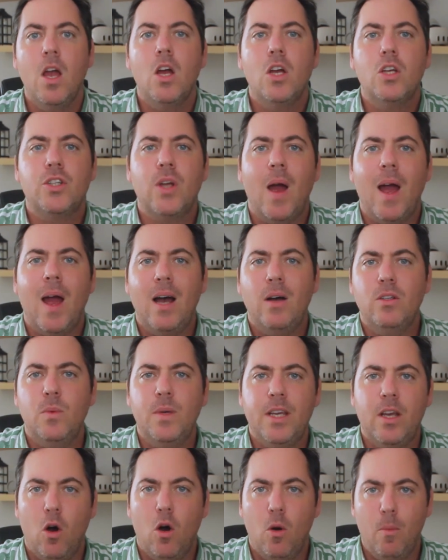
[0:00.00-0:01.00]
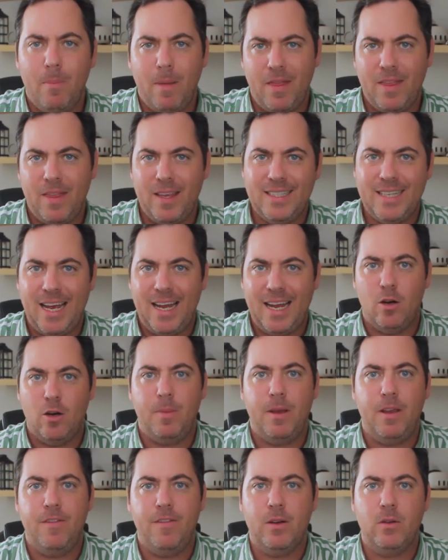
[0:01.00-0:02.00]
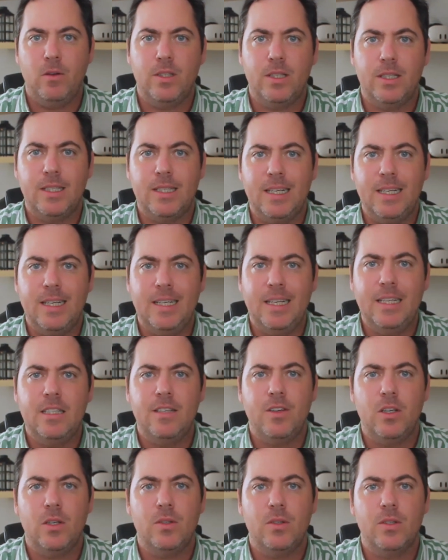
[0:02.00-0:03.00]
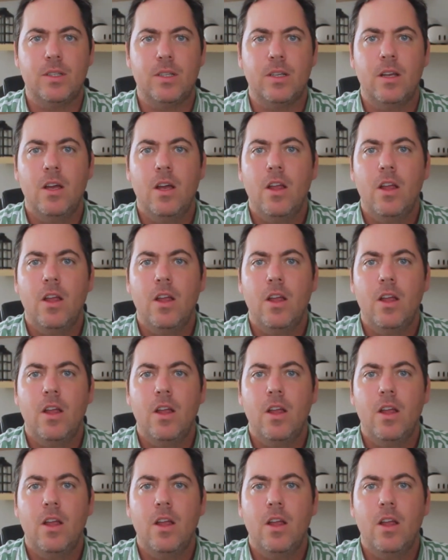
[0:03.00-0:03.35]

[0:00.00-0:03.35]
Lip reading: So how do we combat these NLP filters in interviews?